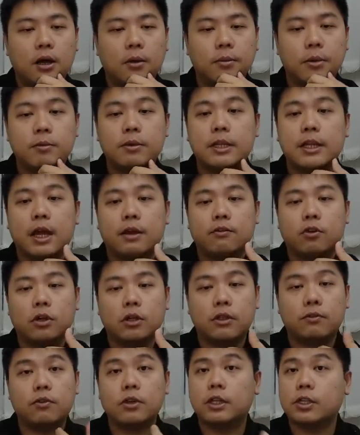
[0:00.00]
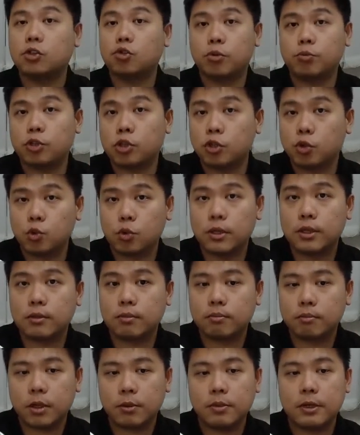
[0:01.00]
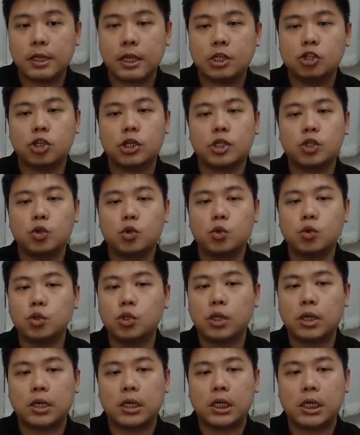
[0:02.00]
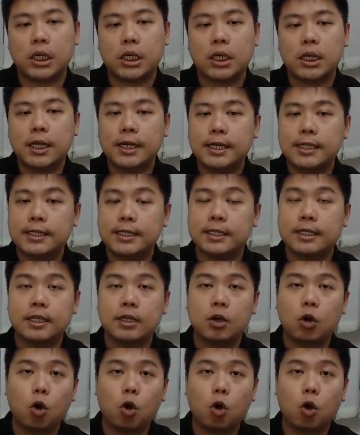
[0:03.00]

Maybe they have got a different description to it. Maybe they just use certain